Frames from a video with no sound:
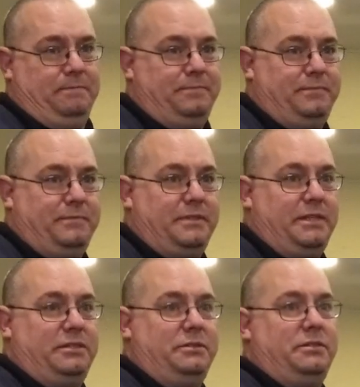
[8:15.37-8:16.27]
So it's
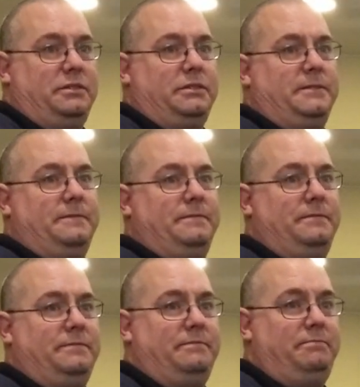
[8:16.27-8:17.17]
really important to
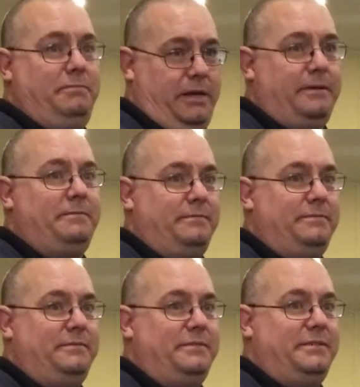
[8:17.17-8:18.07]
get the
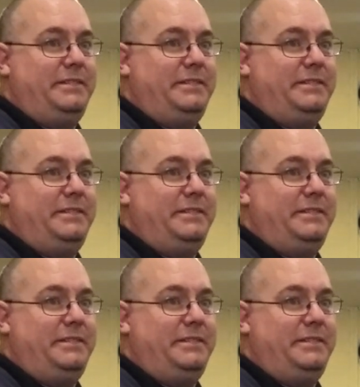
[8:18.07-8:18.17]
leak,